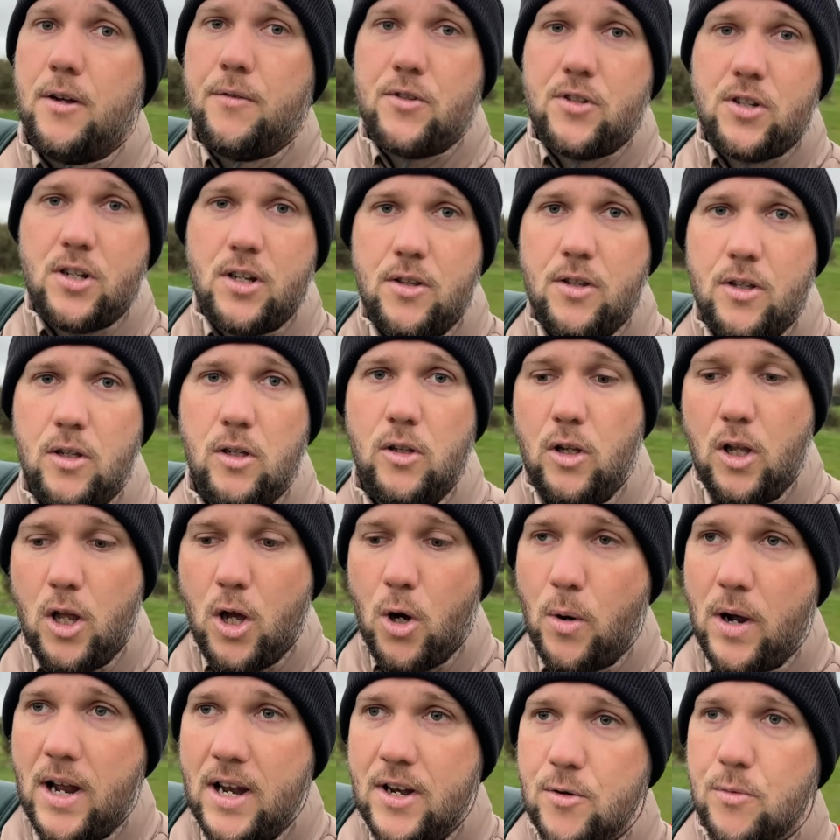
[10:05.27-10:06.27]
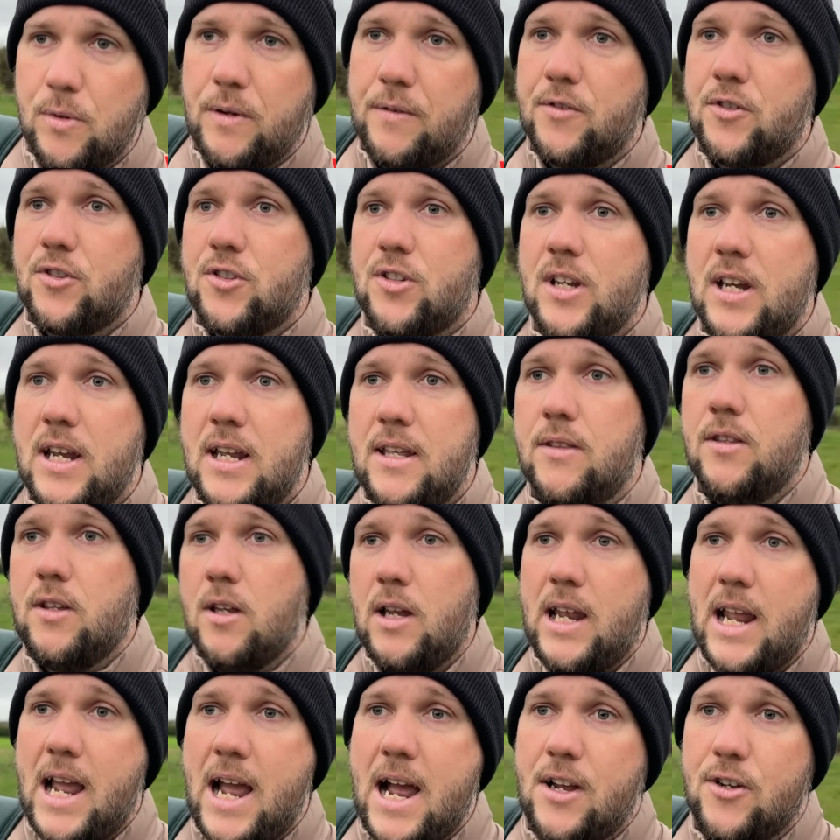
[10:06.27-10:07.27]
Obviously at the low end, we've seen that
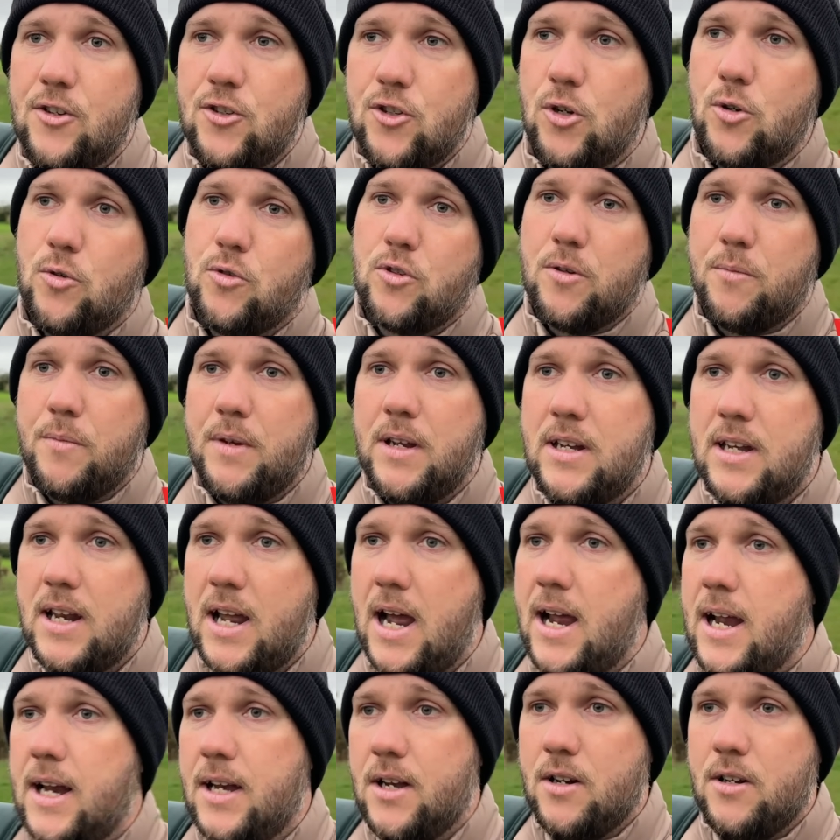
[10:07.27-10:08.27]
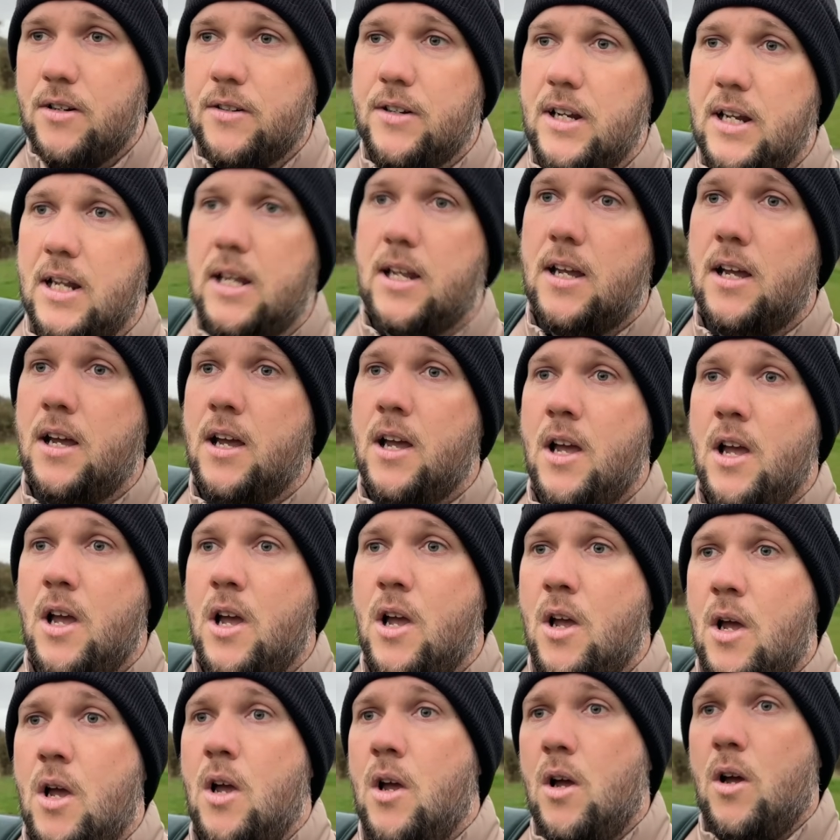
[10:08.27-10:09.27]
he has used a mid-iron on here.
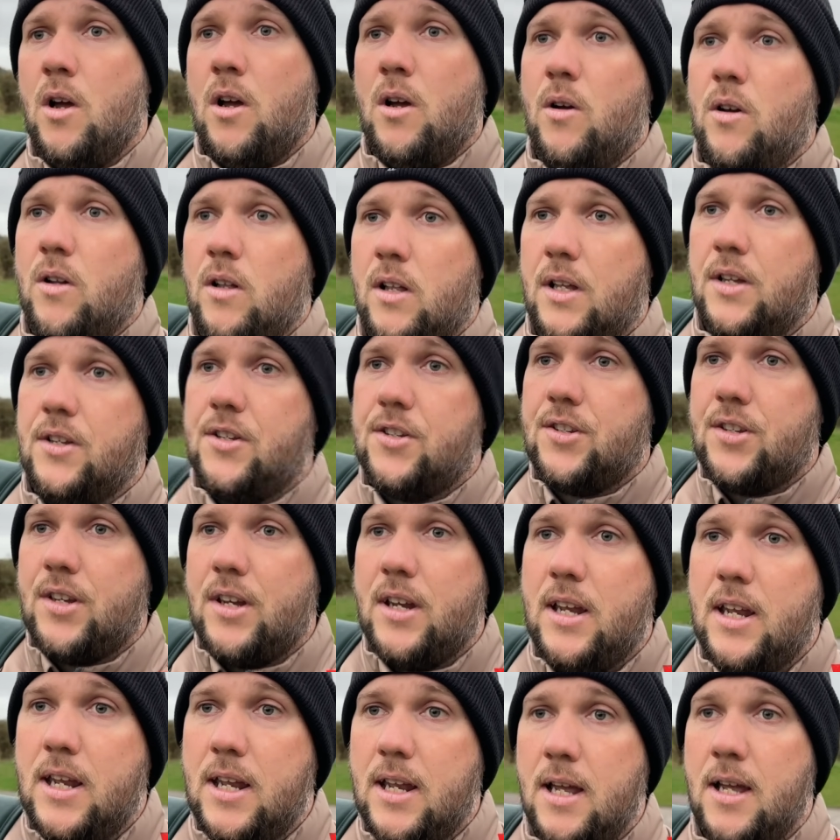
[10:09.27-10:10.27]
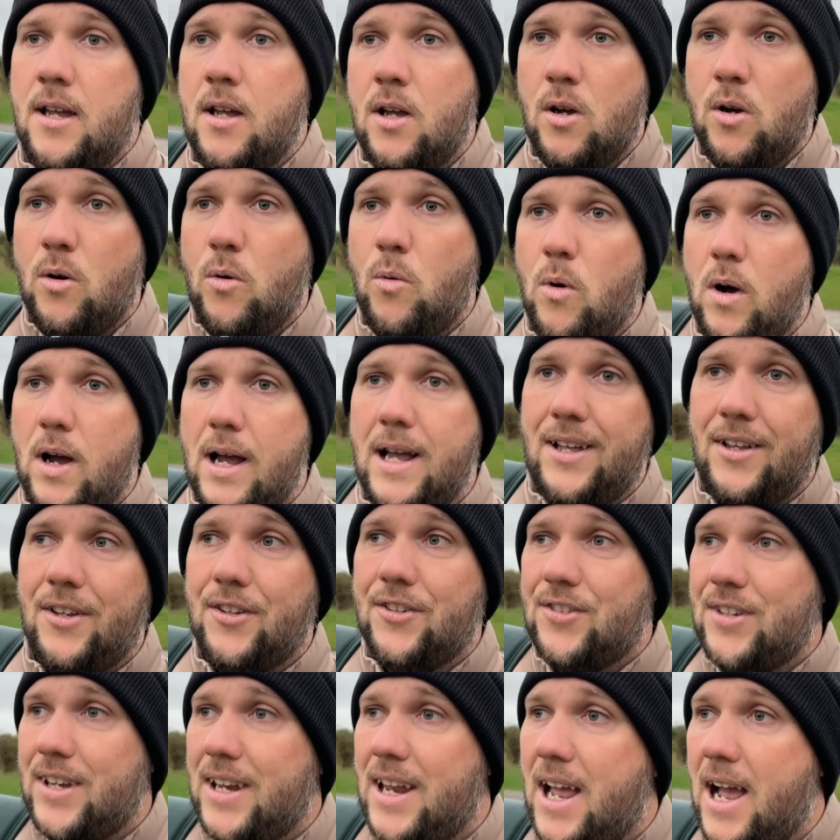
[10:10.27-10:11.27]
Let's see what
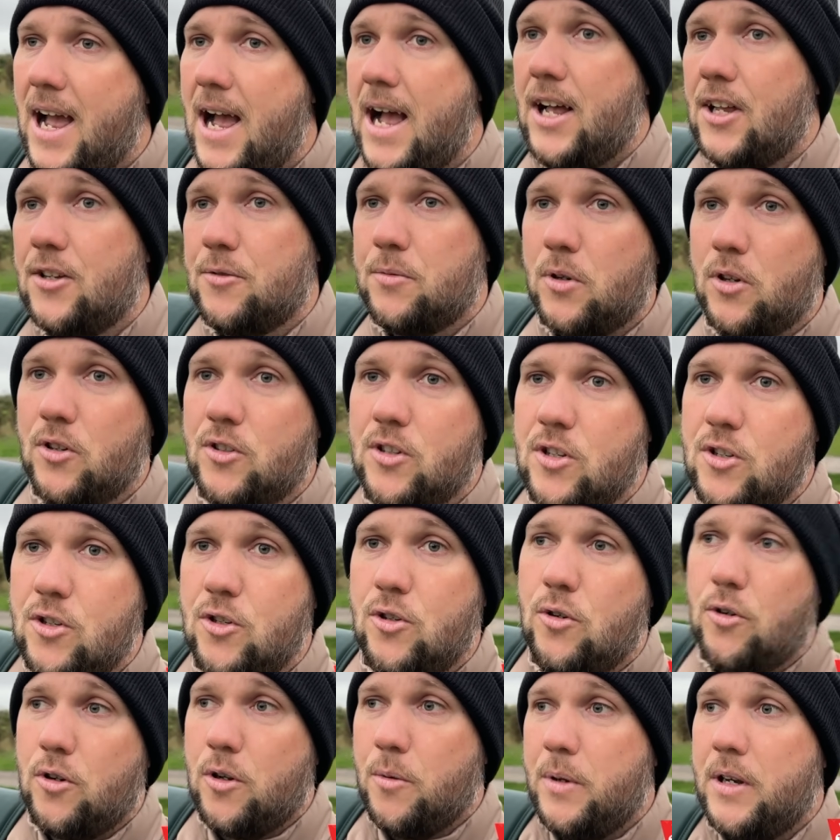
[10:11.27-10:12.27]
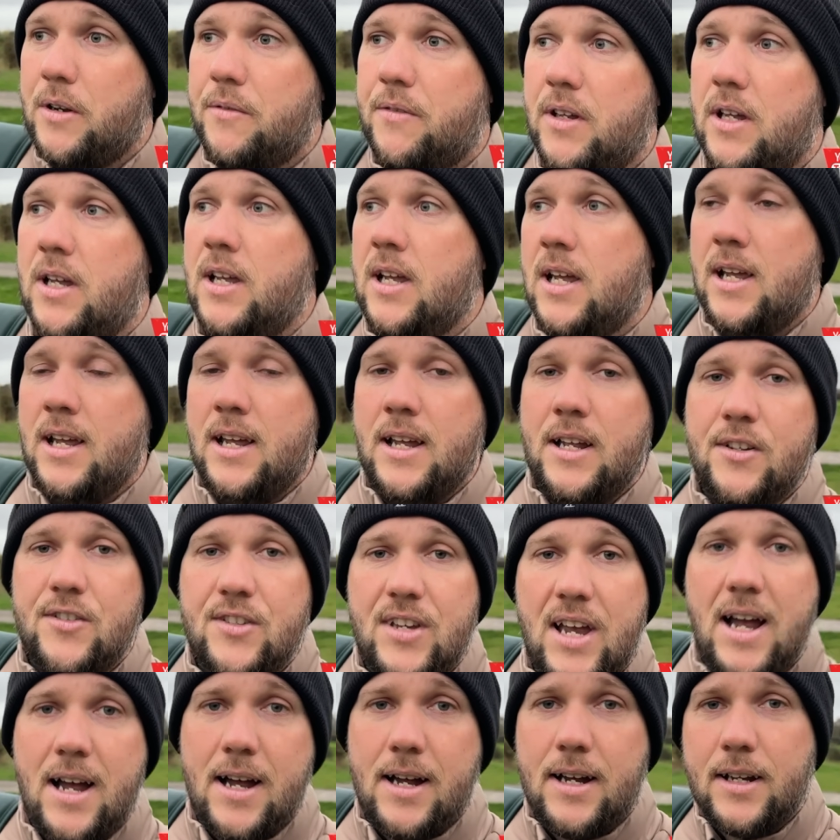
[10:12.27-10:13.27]
else he has, because he's took a bit of a
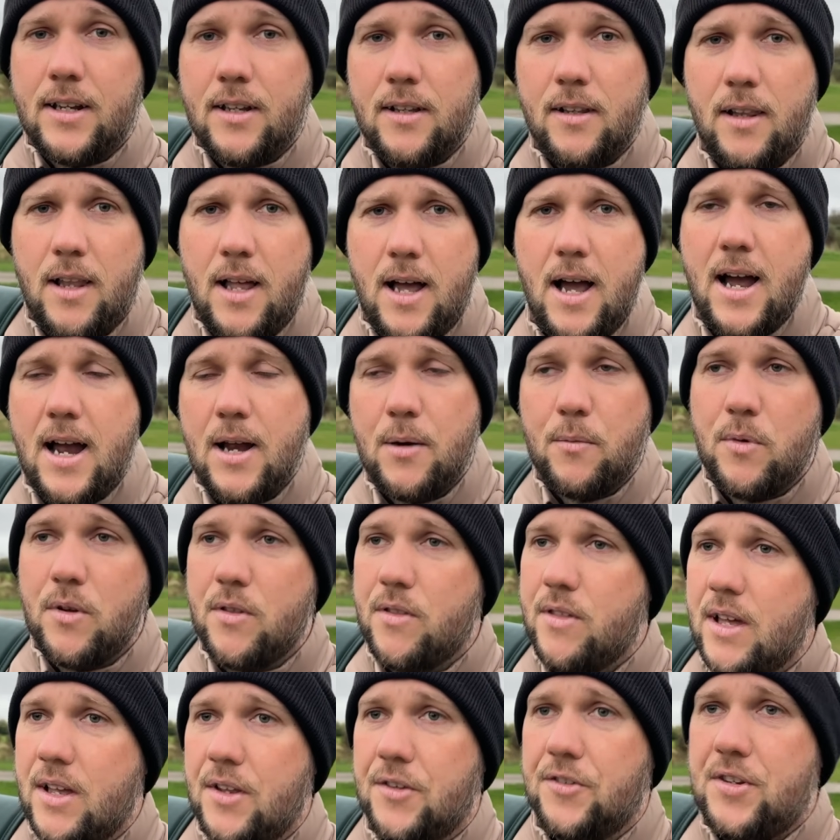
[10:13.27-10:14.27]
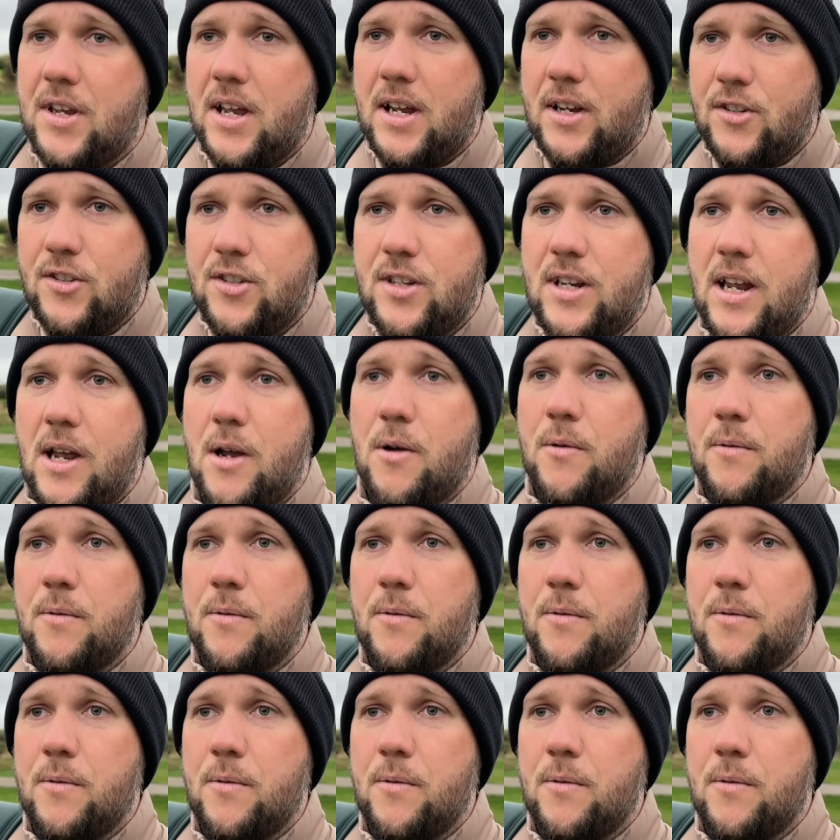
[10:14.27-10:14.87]
tiger line with that Zexio.